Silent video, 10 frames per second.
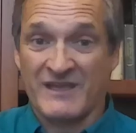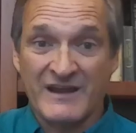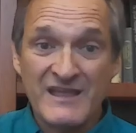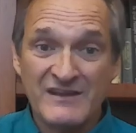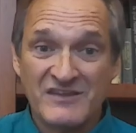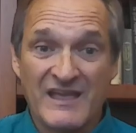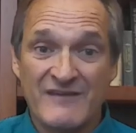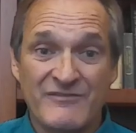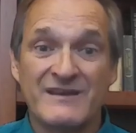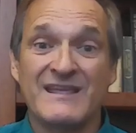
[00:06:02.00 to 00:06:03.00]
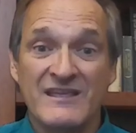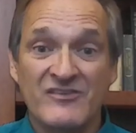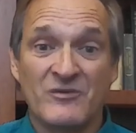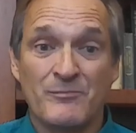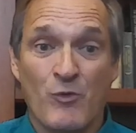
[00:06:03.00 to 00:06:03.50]
Getting into heaven
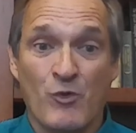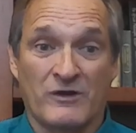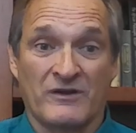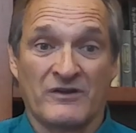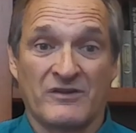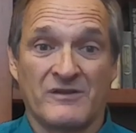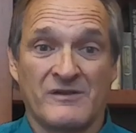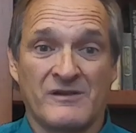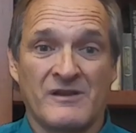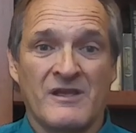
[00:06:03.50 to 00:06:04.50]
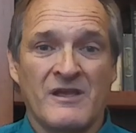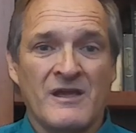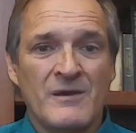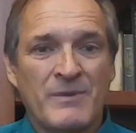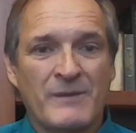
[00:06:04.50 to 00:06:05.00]
is important.
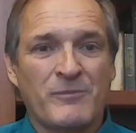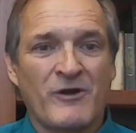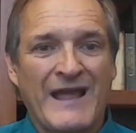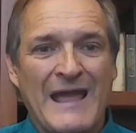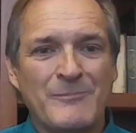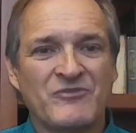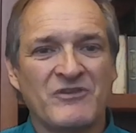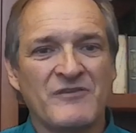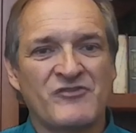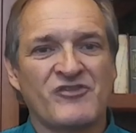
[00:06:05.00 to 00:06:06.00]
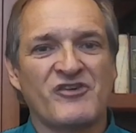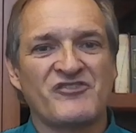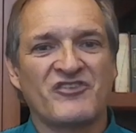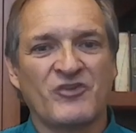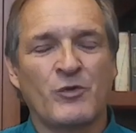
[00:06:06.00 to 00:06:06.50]
But perhaps if
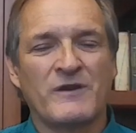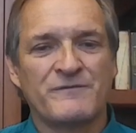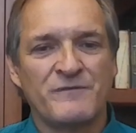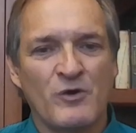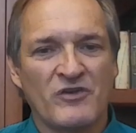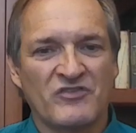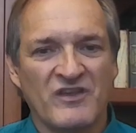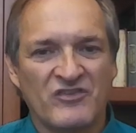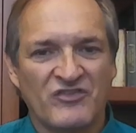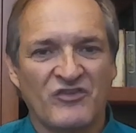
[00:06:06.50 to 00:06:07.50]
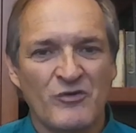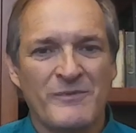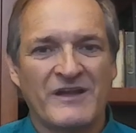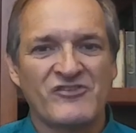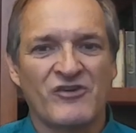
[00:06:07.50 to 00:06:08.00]
churches quit focusing so
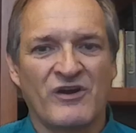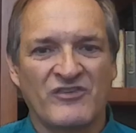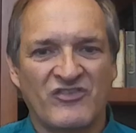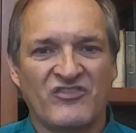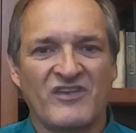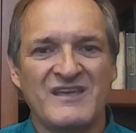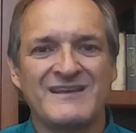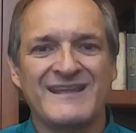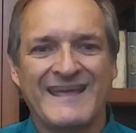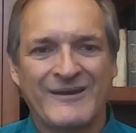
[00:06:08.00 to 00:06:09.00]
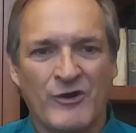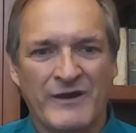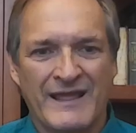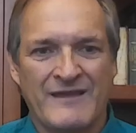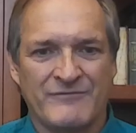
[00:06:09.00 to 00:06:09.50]
much on sin and on
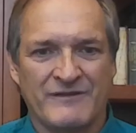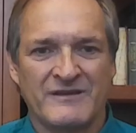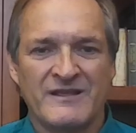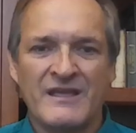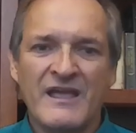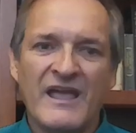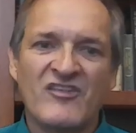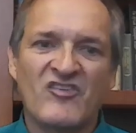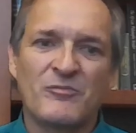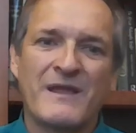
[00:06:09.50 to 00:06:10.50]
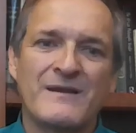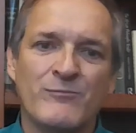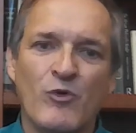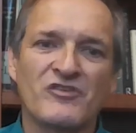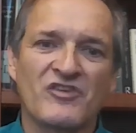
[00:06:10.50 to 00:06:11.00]
heaven and spend
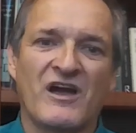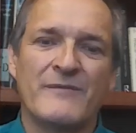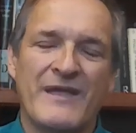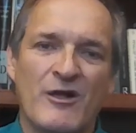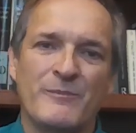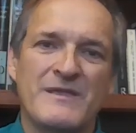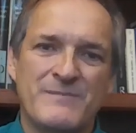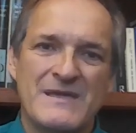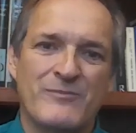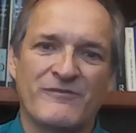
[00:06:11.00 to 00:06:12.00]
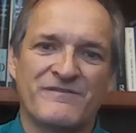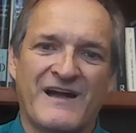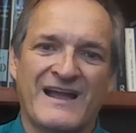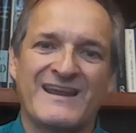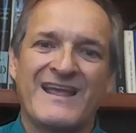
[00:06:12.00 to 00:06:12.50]
more time helping people
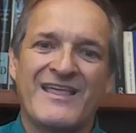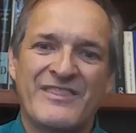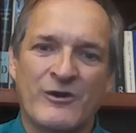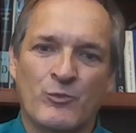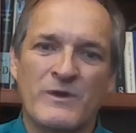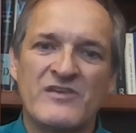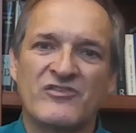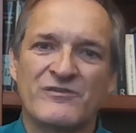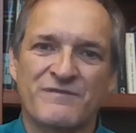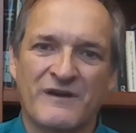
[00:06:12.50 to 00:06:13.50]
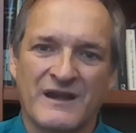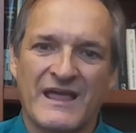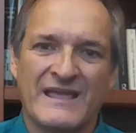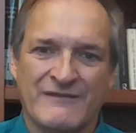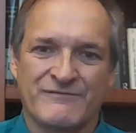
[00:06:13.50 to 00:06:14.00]
find their reason for
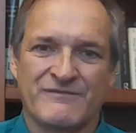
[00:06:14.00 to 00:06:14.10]
life,